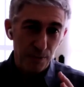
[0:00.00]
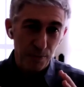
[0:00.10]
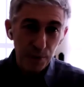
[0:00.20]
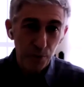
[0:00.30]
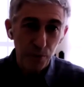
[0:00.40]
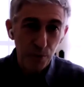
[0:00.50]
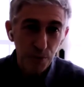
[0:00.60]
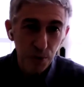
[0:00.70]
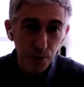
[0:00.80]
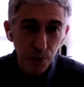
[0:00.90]
the people who
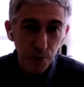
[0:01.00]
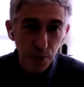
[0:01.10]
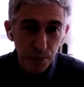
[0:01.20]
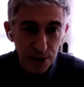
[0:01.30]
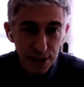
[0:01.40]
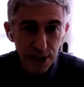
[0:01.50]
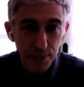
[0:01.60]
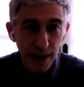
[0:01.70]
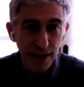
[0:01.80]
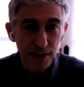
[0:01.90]
who
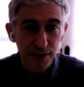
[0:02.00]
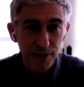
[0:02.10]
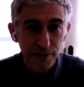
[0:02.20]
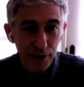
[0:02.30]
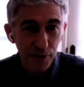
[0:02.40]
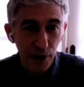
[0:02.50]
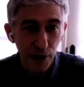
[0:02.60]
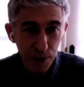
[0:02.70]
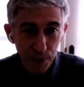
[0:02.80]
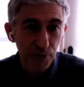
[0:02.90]
participate in the FATF
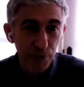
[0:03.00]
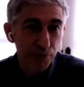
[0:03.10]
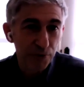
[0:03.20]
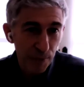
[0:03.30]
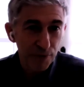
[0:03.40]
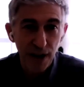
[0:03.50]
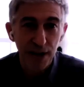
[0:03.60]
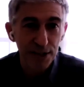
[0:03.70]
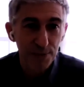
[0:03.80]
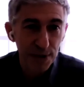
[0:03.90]
are people from the
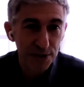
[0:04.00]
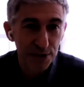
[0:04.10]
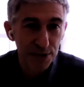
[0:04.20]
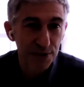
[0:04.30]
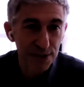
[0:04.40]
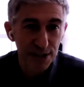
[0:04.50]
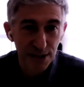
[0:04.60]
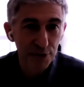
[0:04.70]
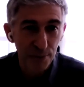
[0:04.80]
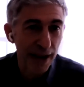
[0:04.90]
finance ministries
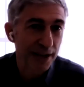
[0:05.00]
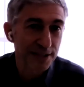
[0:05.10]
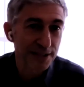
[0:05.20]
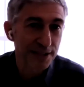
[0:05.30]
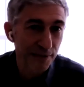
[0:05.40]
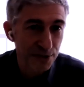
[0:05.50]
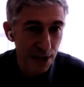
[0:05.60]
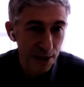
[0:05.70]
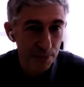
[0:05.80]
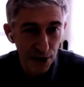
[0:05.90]
and central banks of
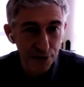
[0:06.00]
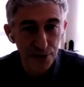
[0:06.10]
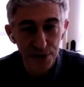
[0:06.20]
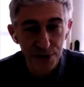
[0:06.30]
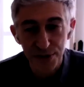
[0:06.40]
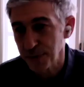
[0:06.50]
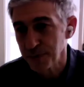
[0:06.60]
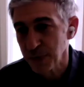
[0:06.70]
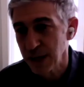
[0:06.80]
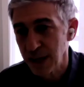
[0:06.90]
those same countries.
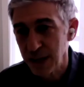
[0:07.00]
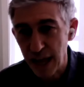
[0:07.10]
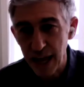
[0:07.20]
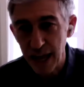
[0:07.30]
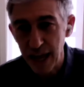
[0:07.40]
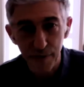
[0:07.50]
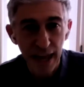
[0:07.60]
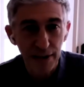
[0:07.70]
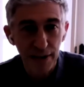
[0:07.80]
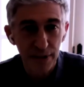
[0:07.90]
So they have
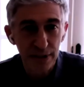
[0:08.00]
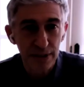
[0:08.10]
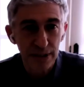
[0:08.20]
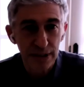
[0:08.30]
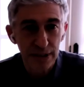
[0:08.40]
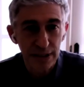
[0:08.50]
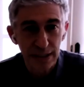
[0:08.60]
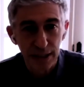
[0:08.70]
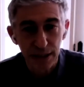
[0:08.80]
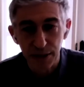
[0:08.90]
they have the
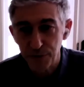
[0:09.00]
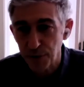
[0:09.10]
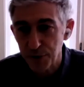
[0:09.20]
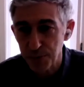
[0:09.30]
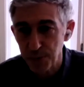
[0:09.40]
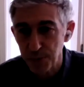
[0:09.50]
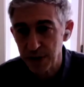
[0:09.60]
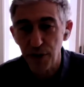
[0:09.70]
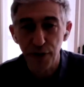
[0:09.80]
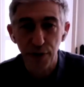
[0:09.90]
the uh,
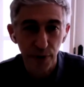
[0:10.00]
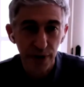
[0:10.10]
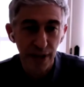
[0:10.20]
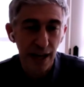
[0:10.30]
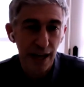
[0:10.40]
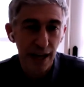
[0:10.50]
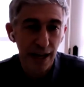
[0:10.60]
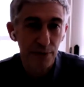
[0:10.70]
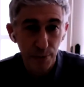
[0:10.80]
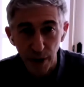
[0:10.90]
enforcement authority
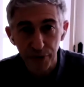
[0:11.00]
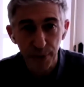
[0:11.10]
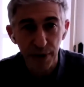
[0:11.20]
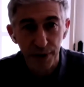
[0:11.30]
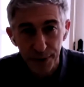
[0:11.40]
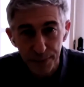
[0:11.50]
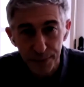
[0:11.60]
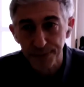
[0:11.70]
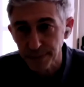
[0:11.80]
and responsibility.